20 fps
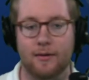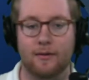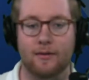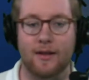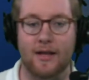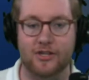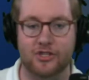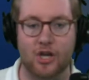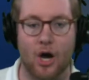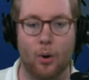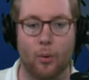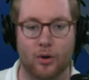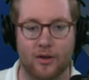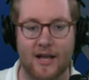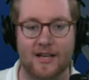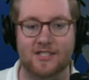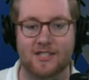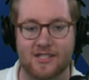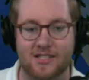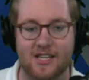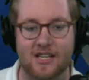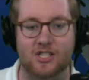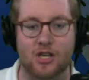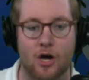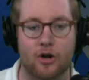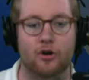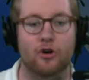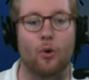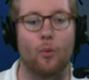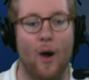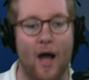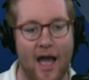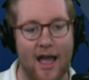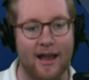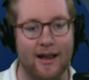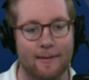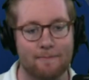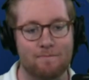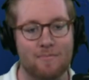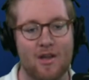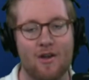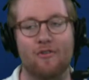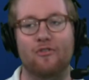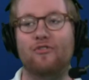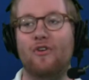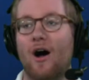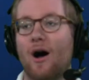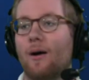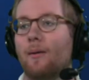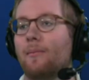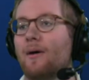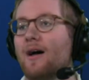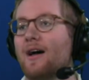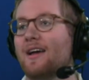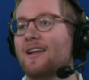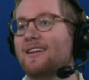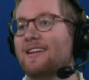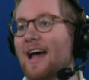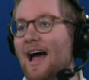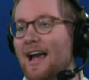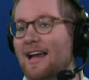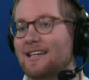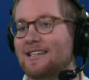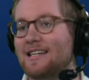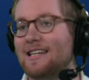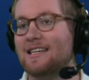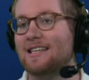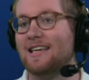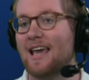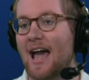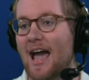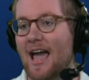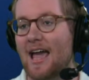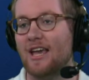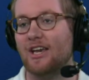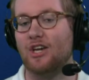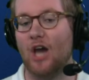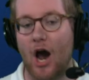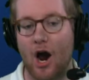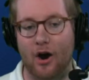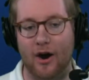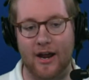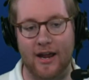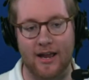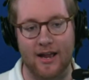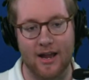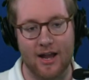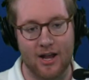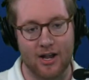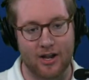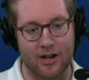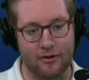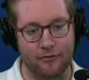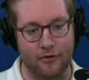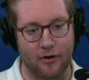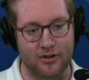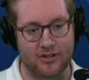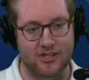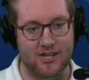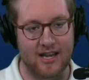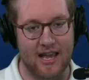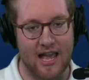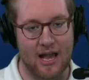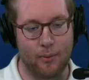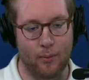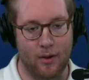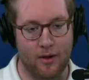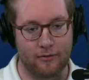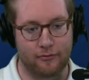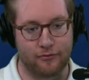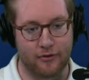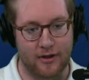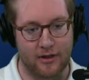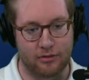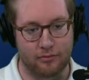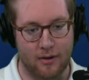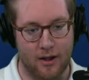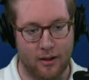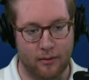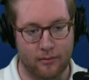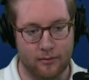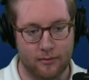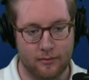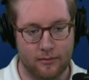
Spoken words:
Let's go. We're less than 600 away from 90K. Curry converts the and 1 free throw.